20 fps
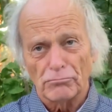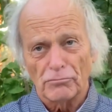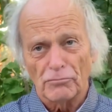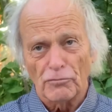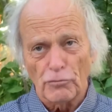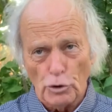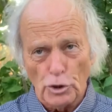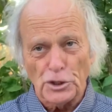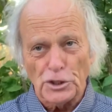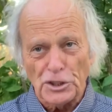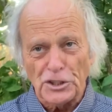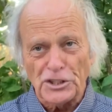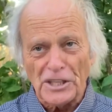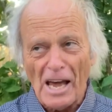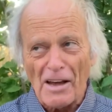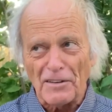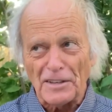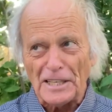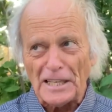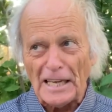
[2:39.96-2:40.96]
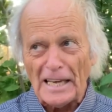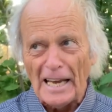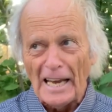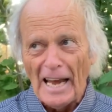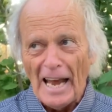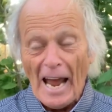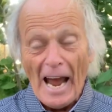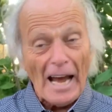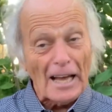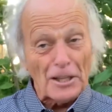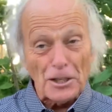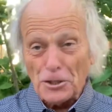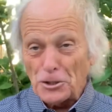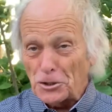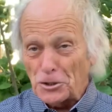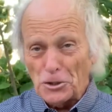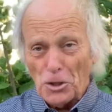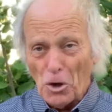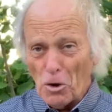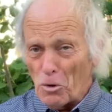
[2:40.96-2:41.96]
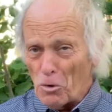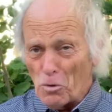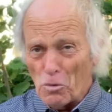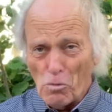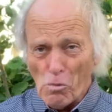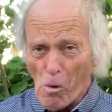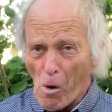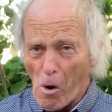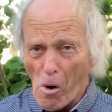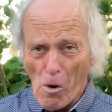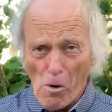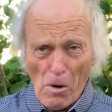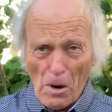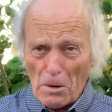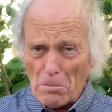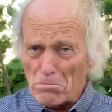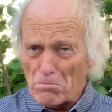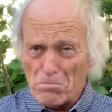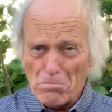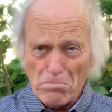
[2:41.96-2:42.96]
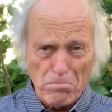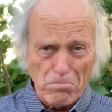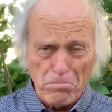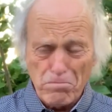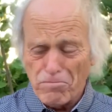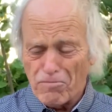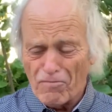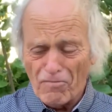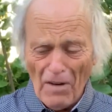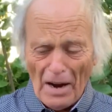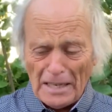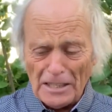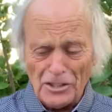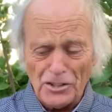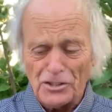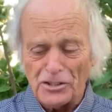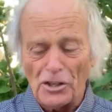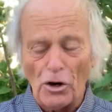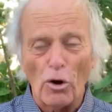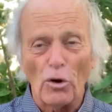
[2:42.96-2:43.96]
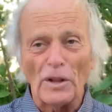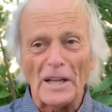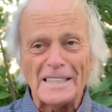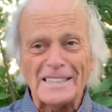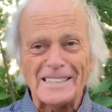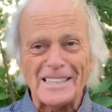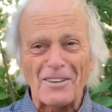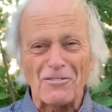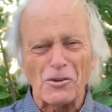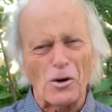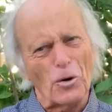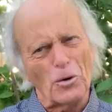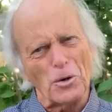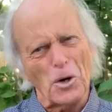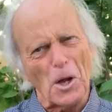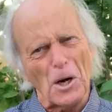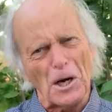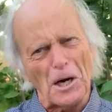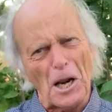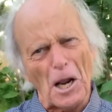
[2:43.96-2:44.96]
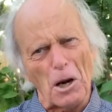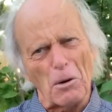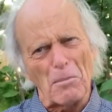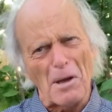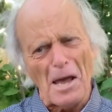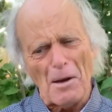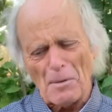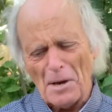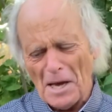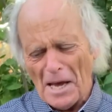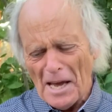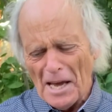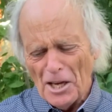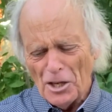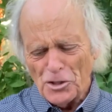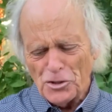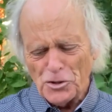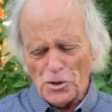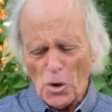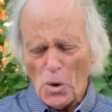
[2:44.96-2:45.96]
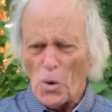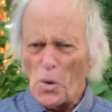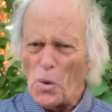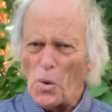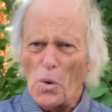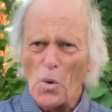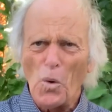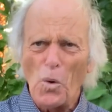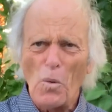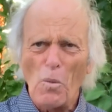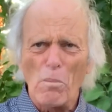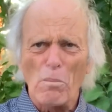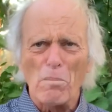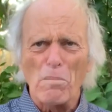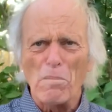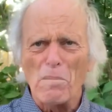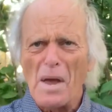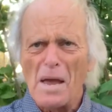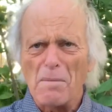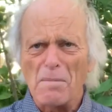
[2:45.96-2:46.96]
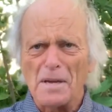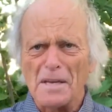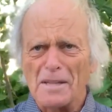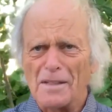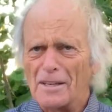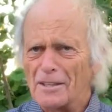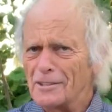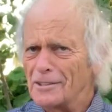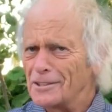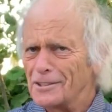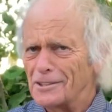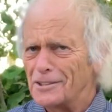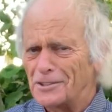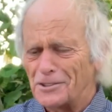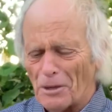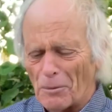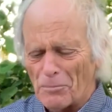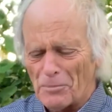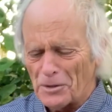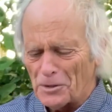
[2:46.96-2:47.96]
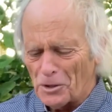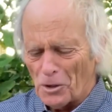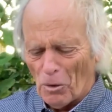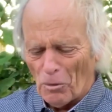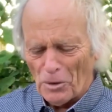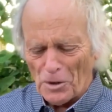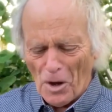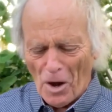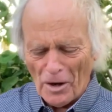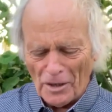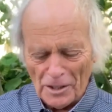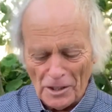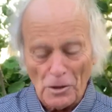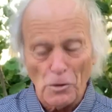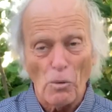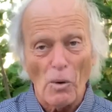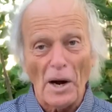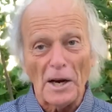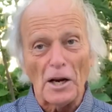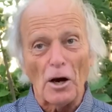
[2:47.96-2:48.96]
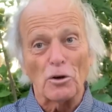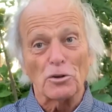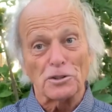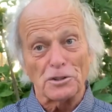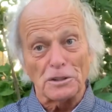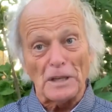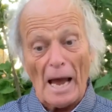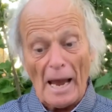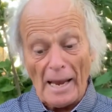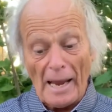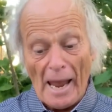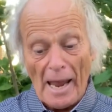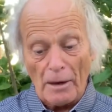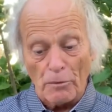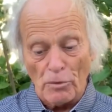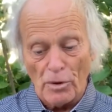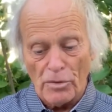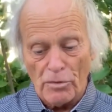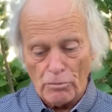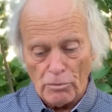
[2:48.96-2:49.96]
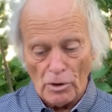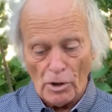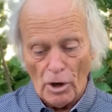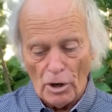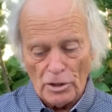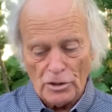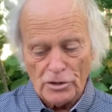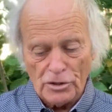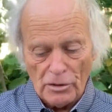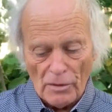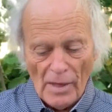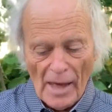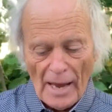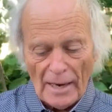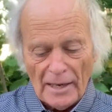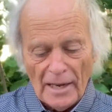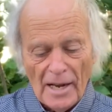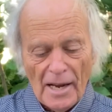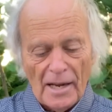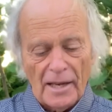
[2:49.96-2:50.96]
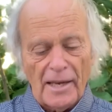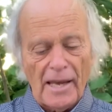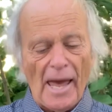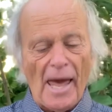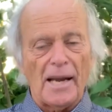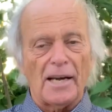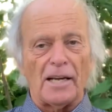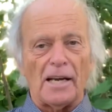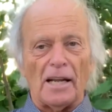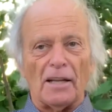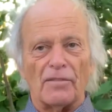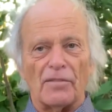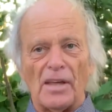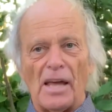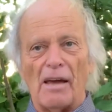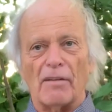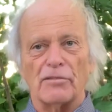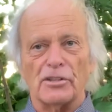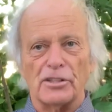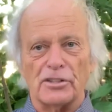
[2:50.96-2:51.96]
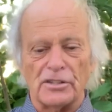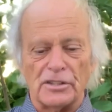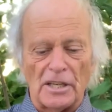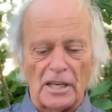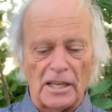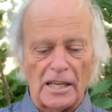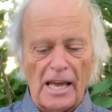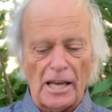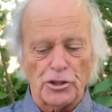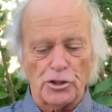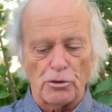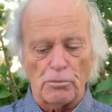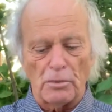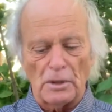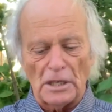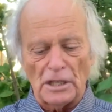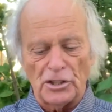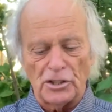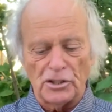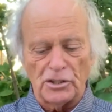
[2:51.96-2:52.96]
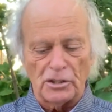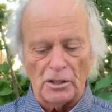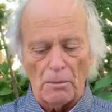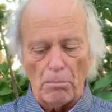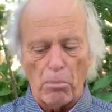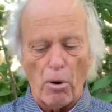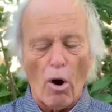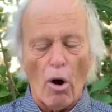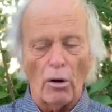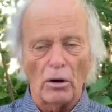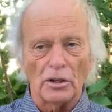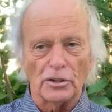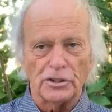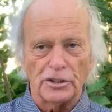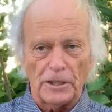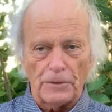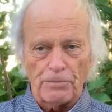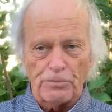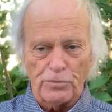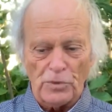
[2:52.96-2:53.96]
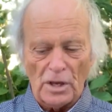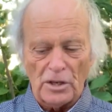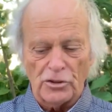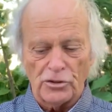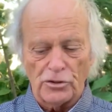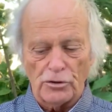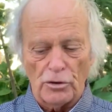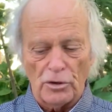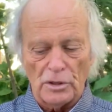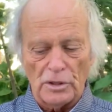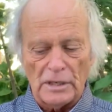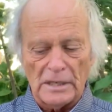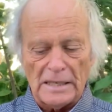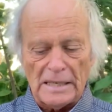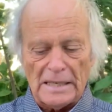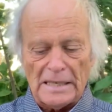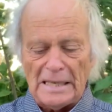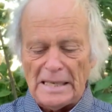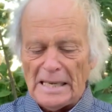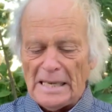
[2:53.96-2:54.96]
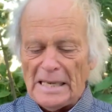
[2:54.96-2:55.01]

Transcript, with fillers: versus 70. And there's no war and fights and all that stuff going on in Alabama. So maybe there's something going on in the White House again with regards to that. Canada, they have this catch and release policy that has turned their